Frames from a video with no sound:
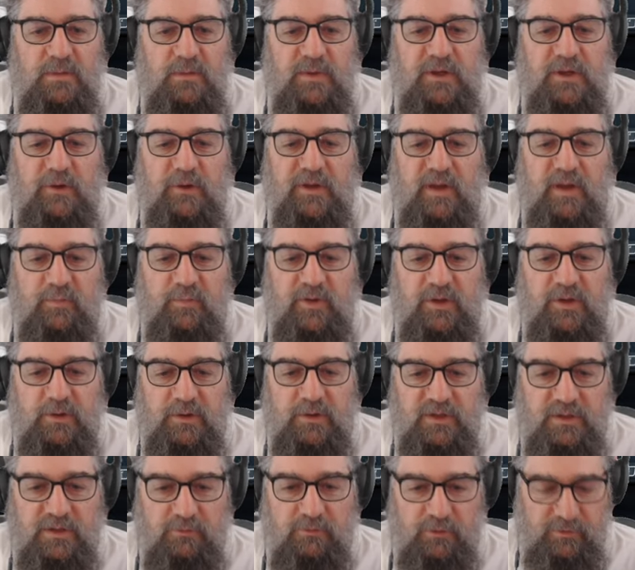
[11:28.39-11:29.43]
We're going
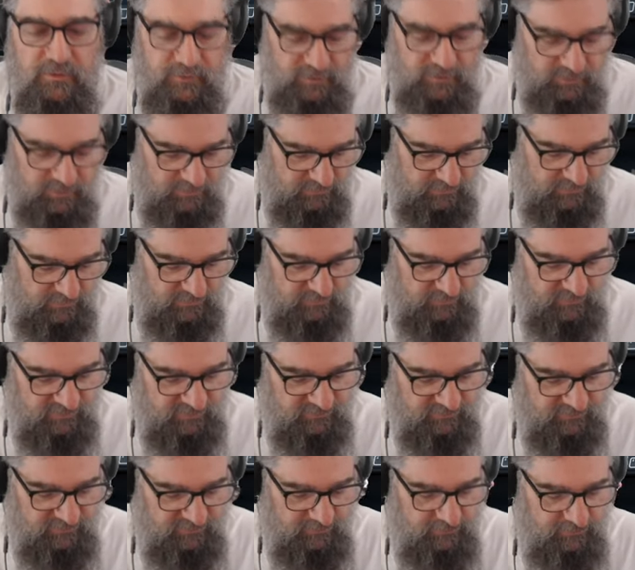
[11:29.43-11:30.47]
uphill here, I think. We
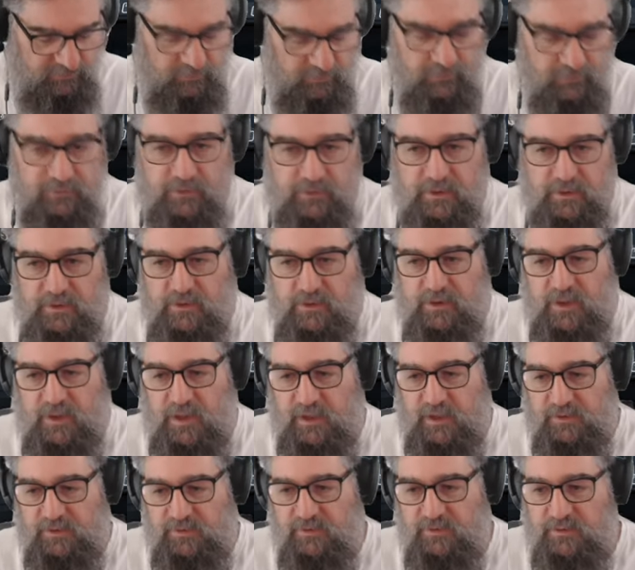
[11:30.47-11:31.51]
just turn on the
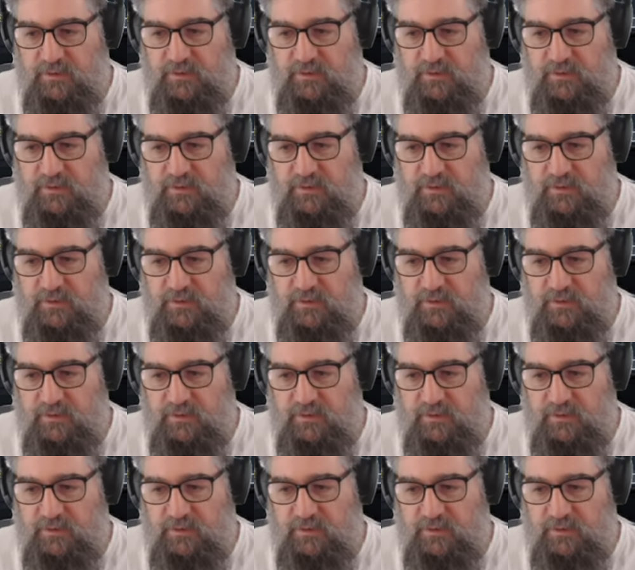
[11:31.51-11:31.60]
HUD.